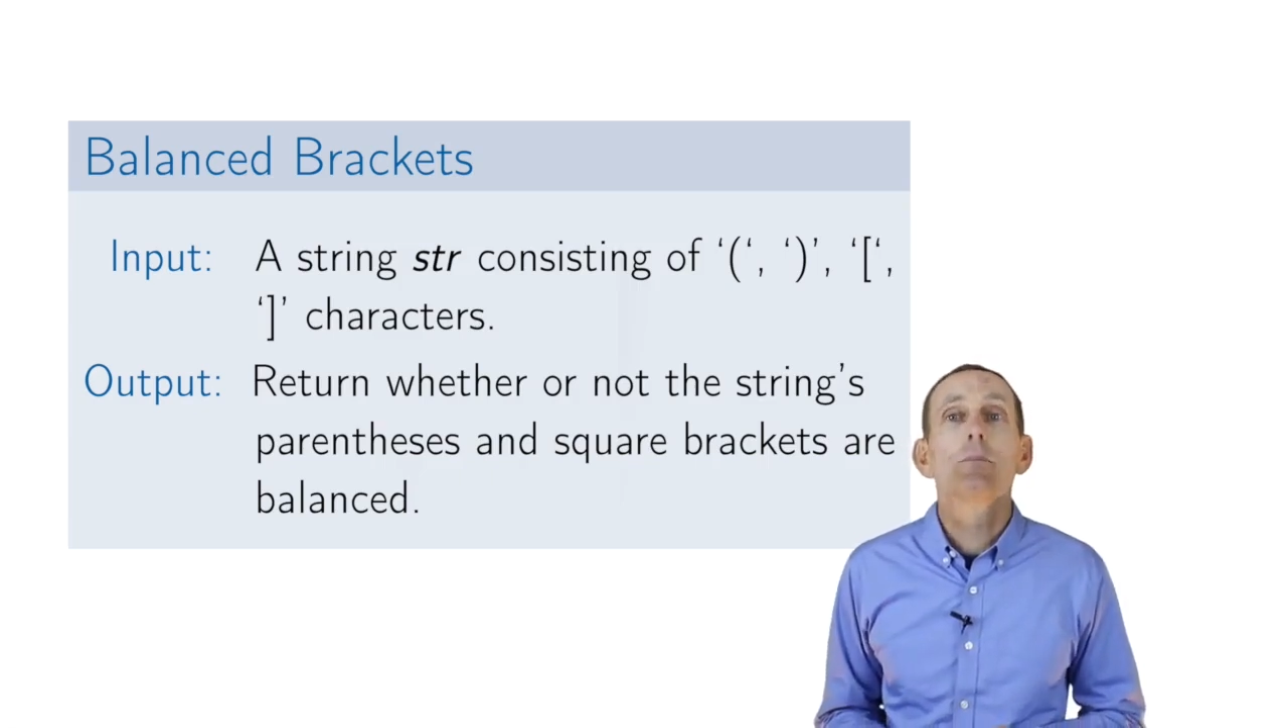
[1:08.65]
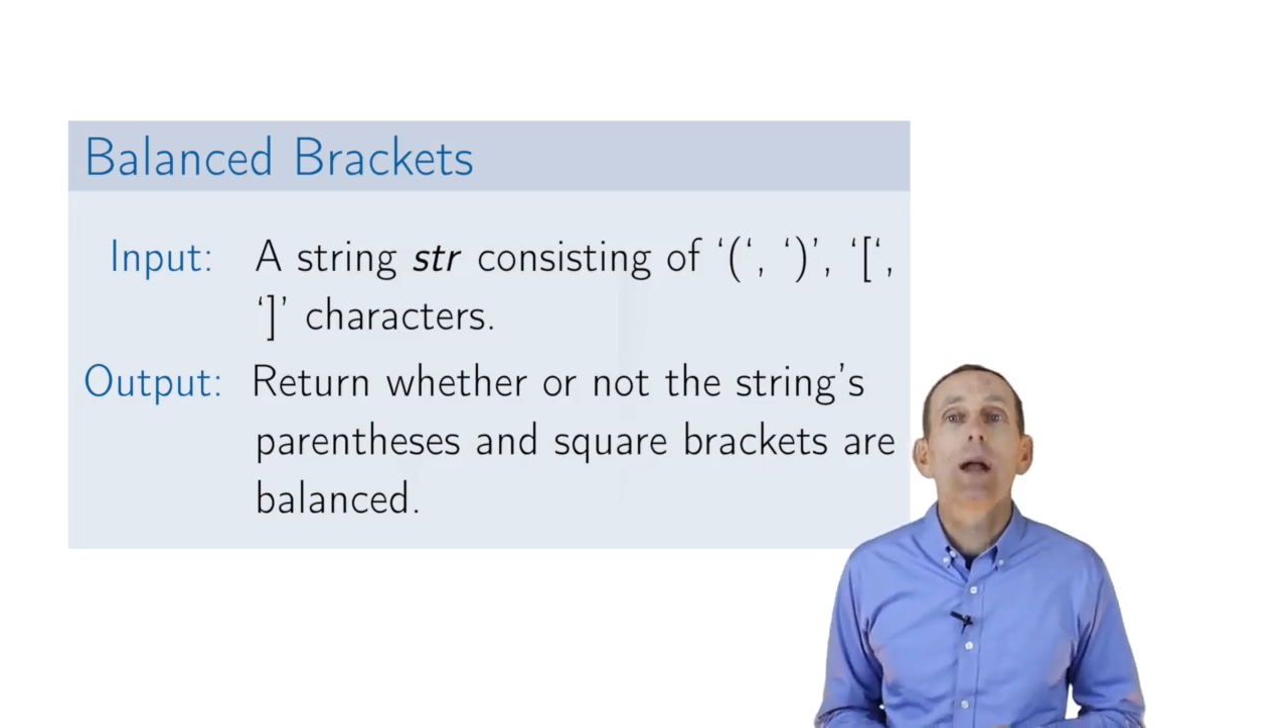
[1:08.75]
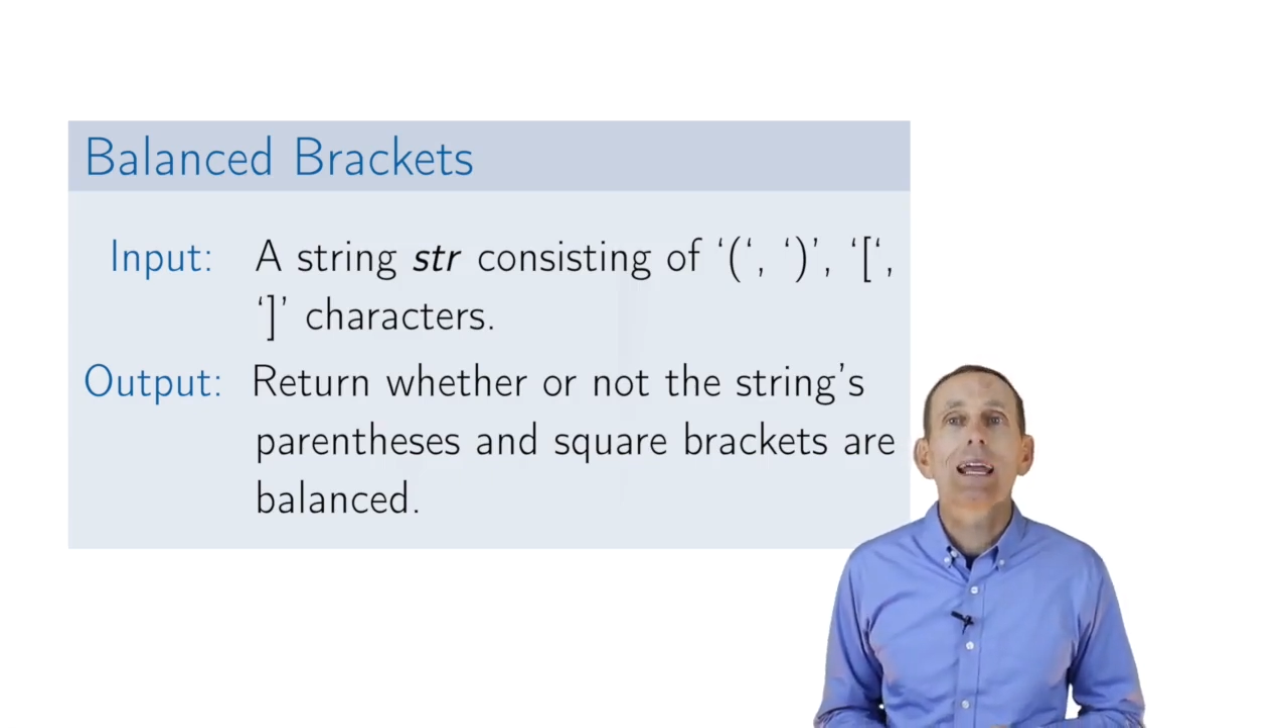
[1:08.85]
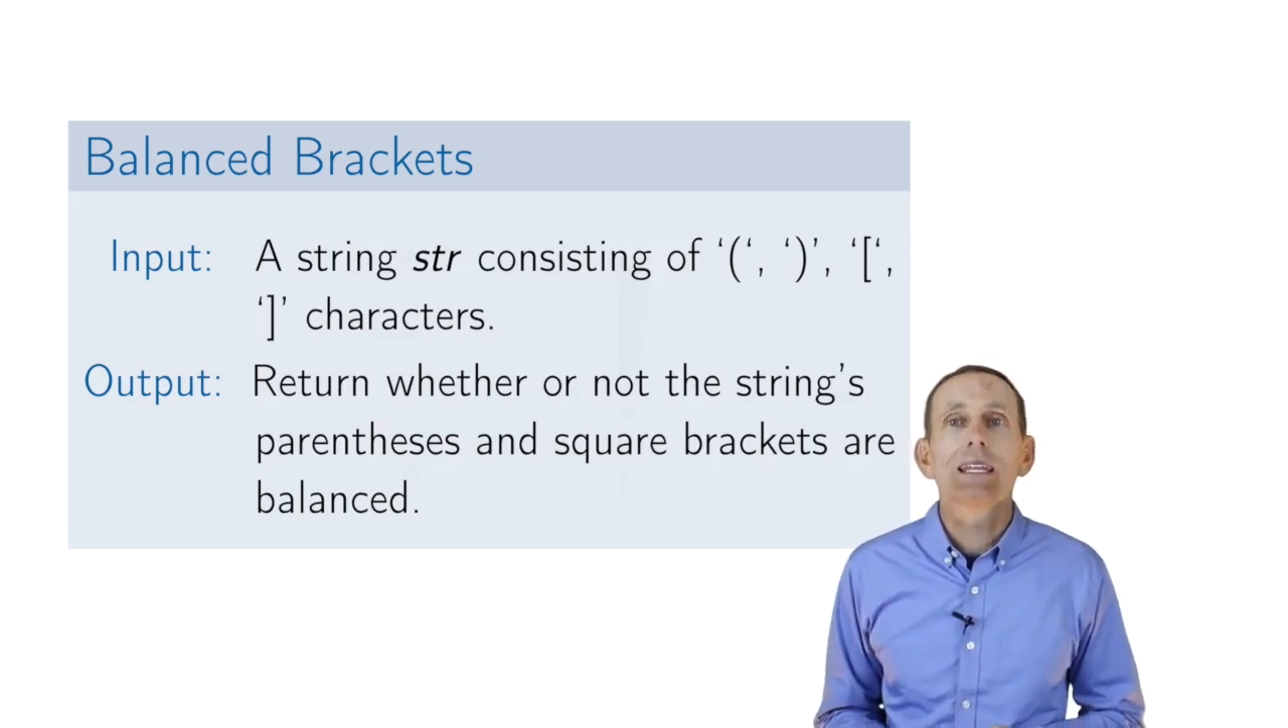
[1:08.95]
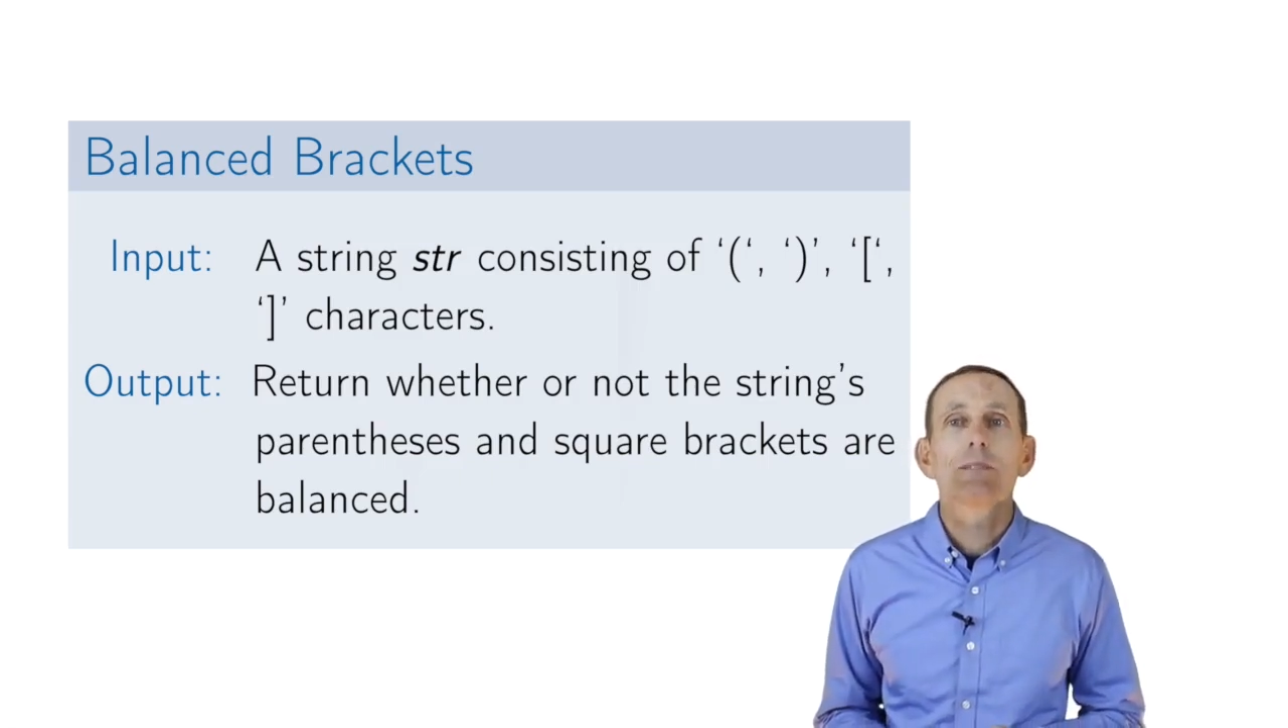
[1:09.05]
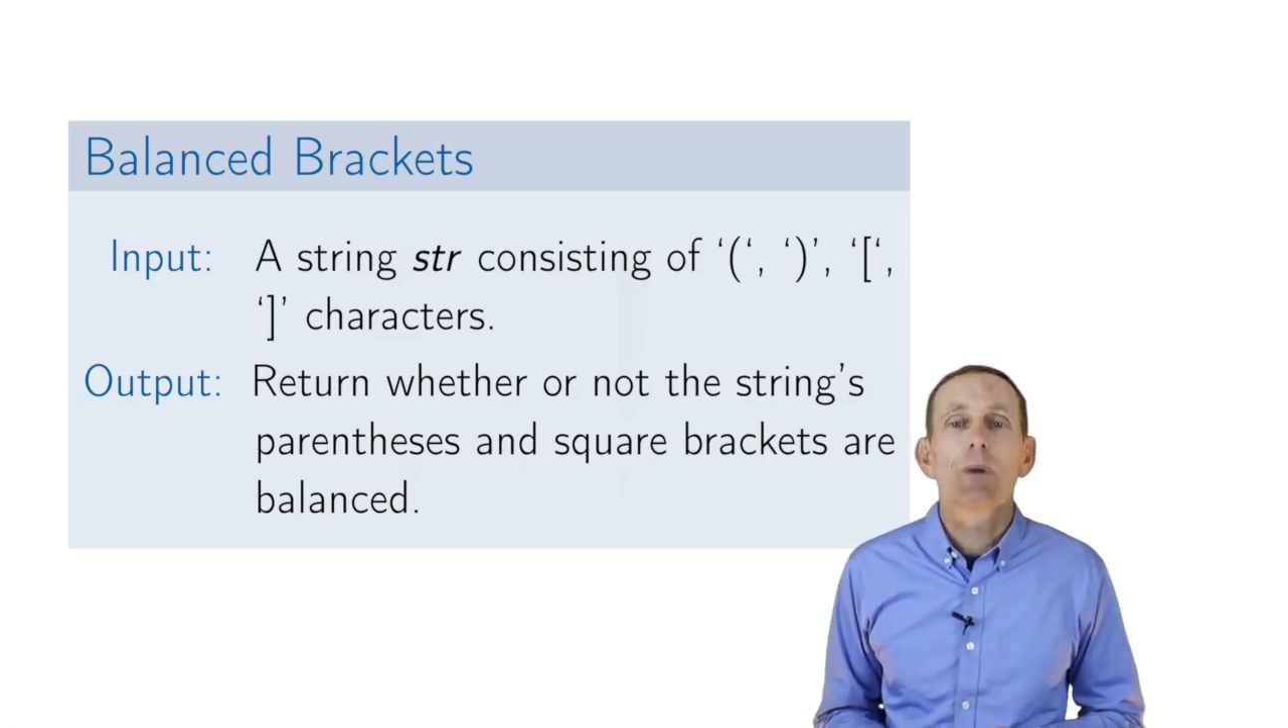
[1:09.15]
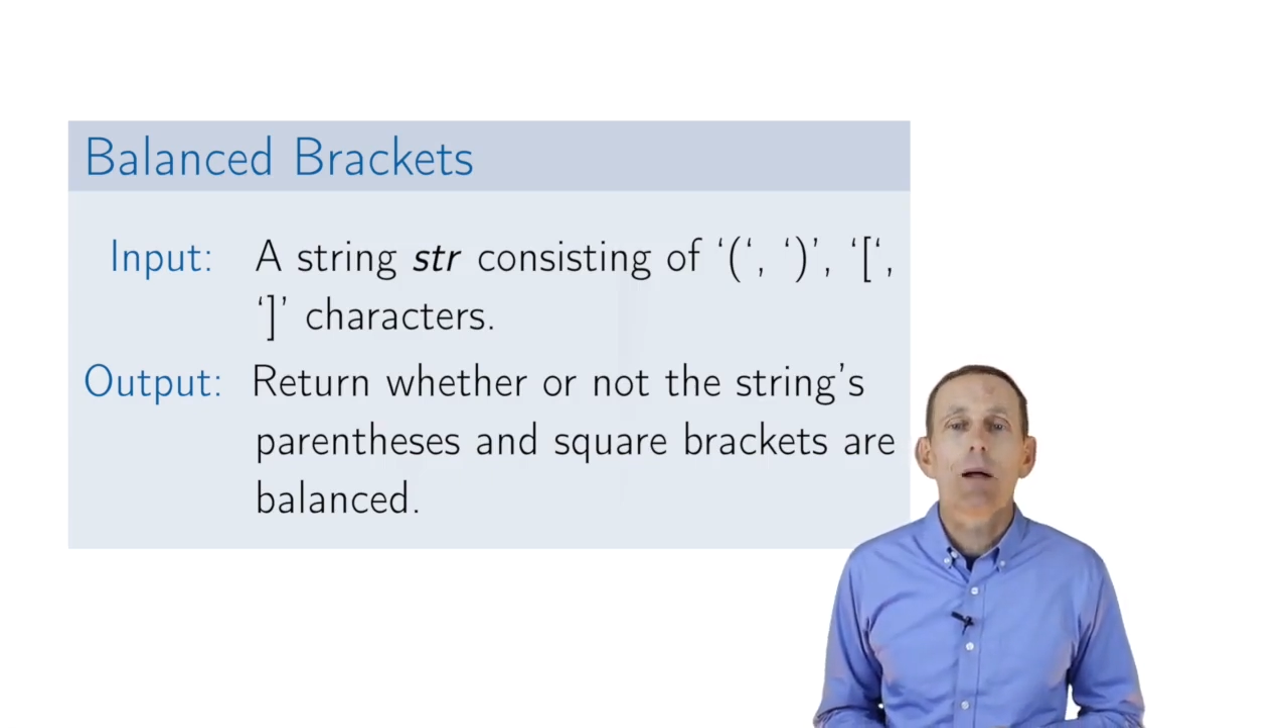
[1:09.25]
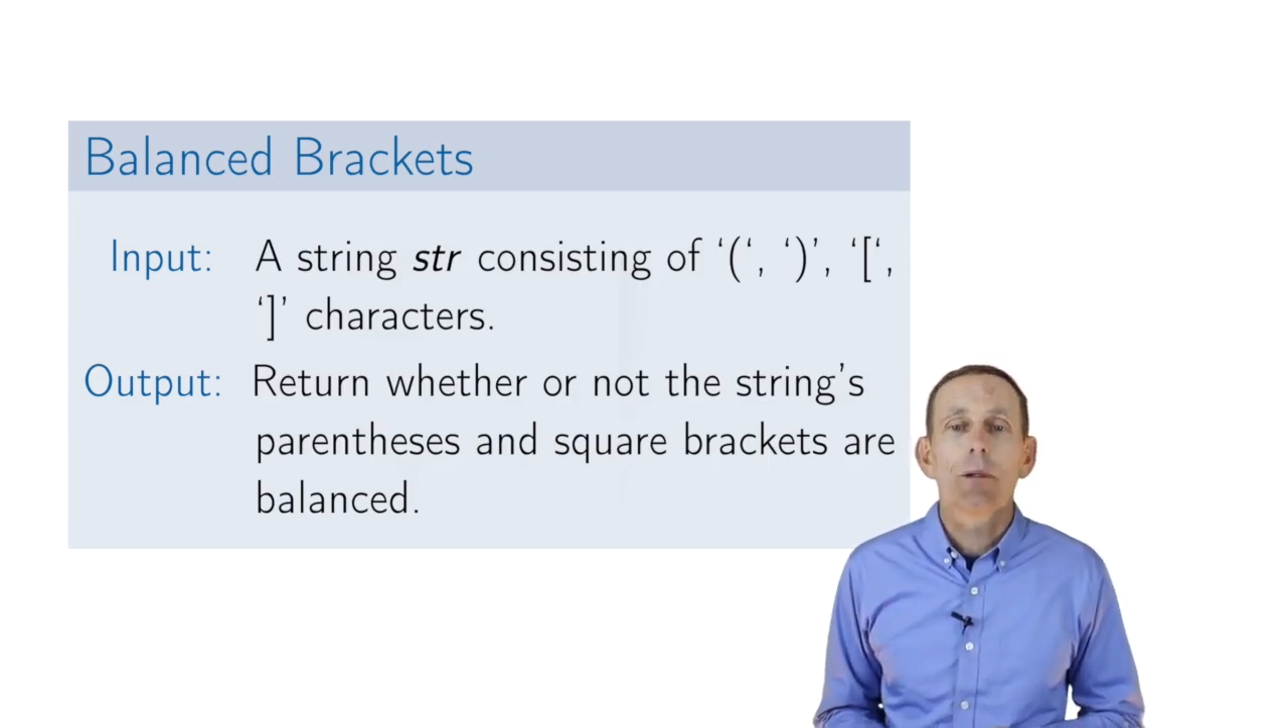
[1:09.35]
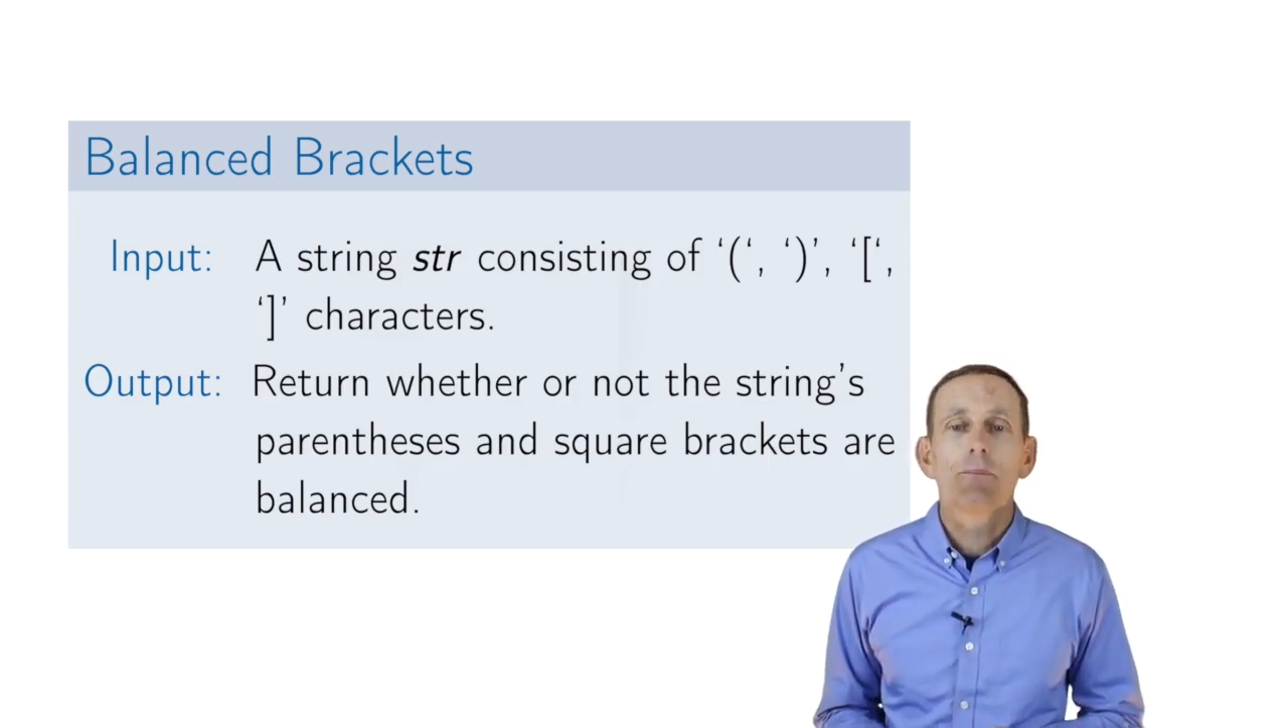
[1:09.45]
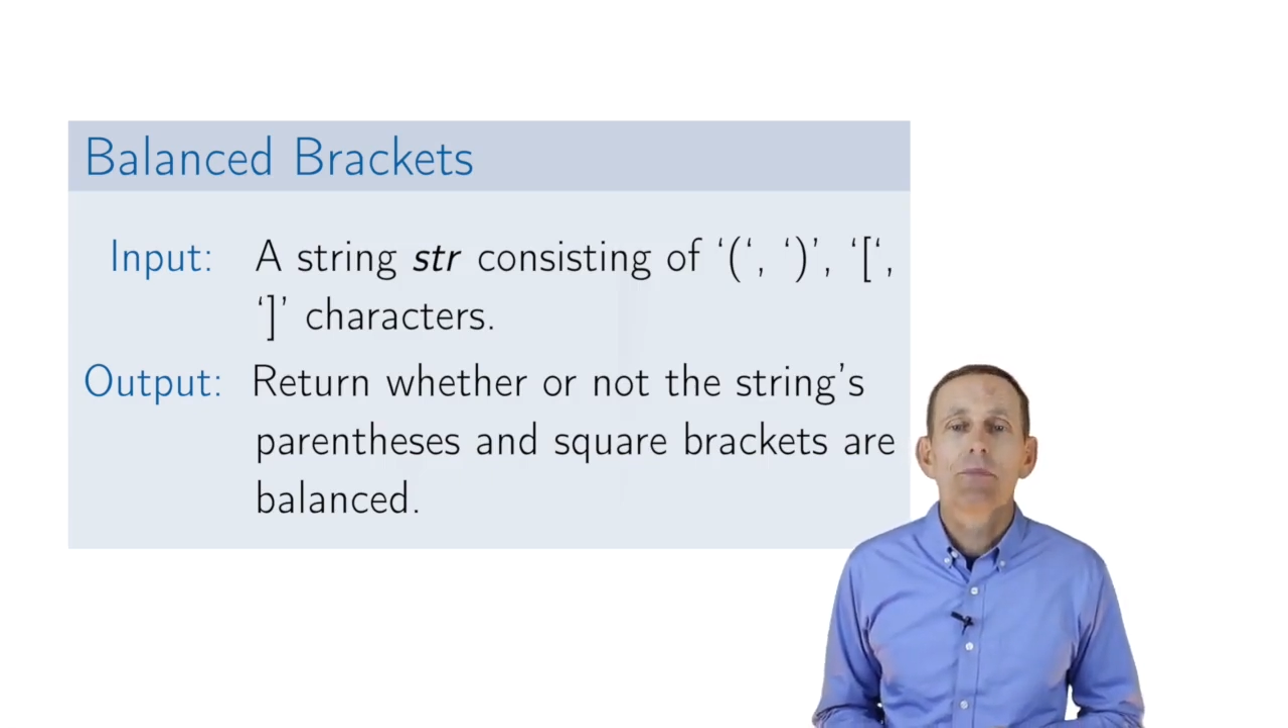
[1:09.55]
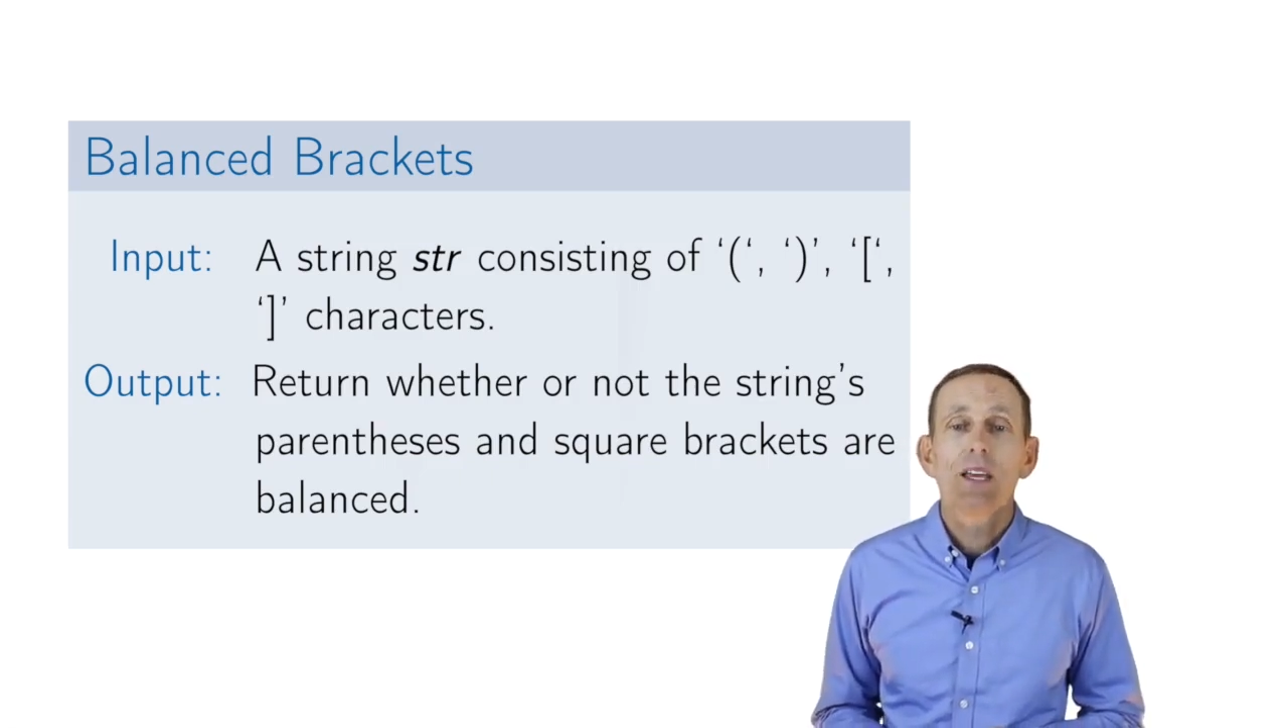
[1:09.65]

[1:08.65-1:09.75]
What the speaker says: brackets problem.